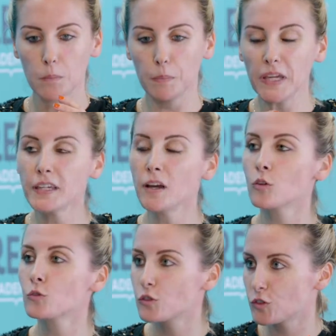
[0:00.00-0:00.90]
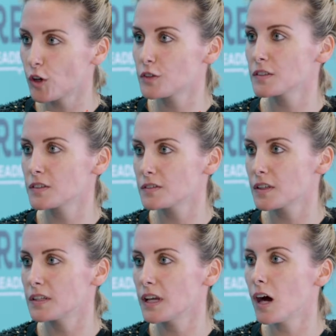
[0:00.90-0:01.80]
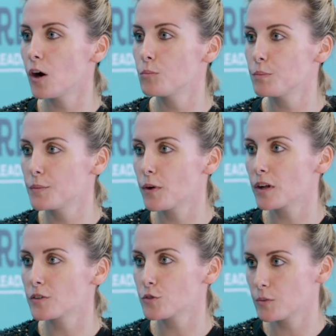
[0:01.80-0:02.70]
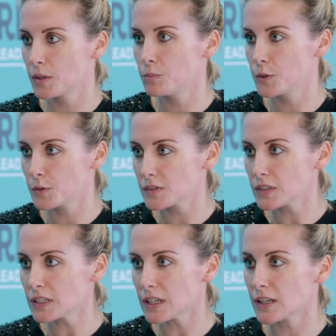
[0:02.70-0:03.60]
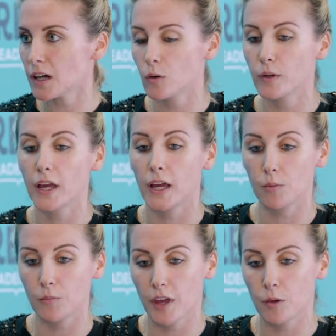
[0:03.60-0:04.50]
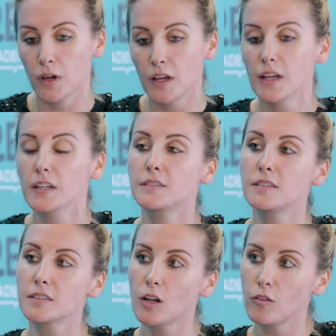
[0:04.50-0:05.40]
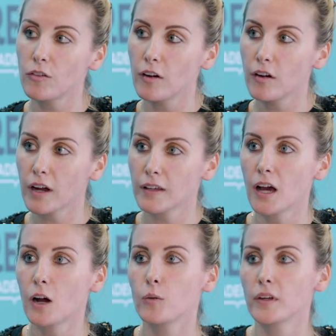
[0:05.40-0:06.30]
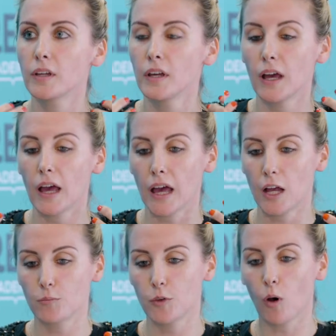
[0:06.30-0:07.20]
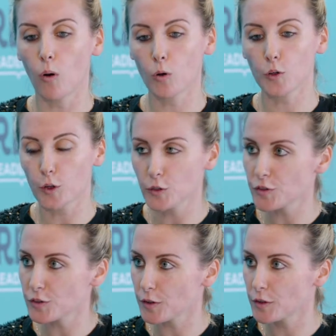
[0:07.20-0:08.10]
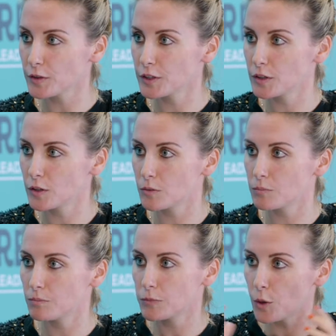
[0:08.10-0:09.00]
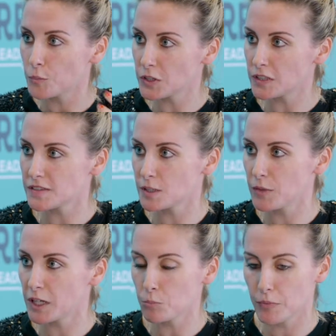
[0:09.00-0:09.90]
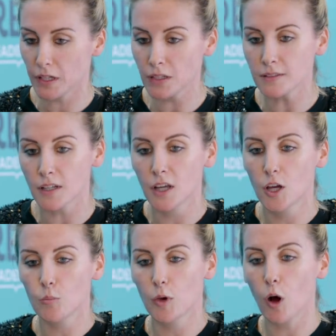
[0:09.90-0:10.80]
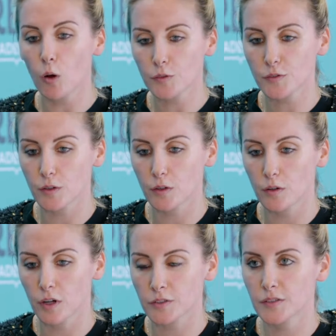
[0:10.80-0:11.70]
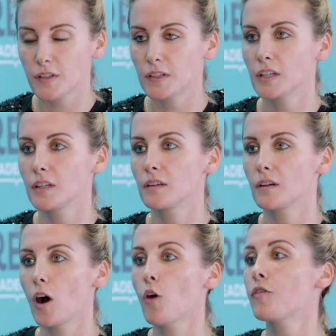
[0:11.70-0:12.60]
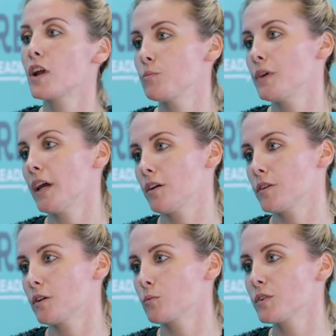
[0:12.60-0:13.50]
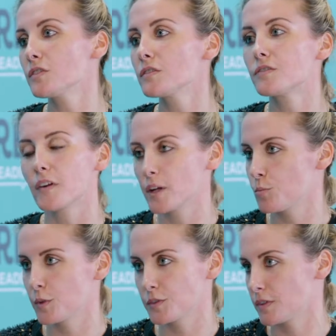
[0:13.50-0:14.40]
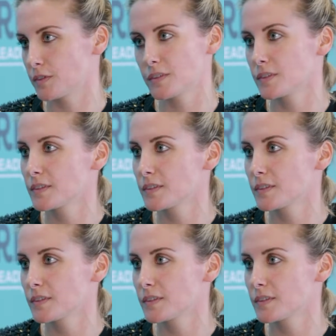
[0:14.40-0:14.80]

beyond just understanding how people are streaming music and how we help them discover and how we help the whole culture, community being built, but also understanding offline behavior, which is very important.